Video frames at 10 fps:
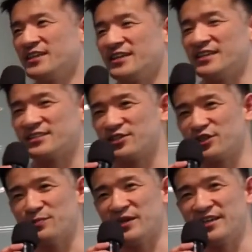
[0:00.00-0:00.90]
It took
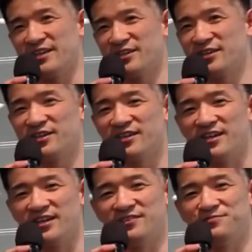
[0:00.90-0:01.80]
me
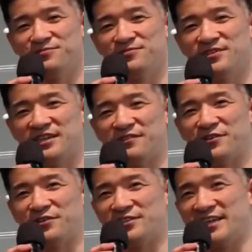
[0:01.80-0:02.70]
a
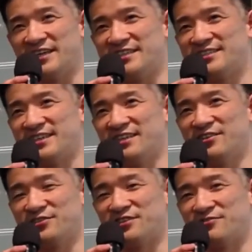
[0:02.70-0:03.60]
few days, and
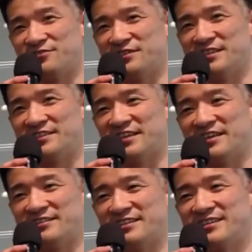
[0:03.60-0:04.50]
also it was really
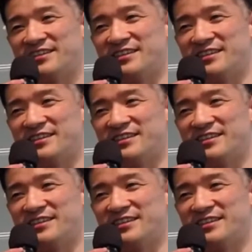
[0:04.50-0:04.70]
tiring,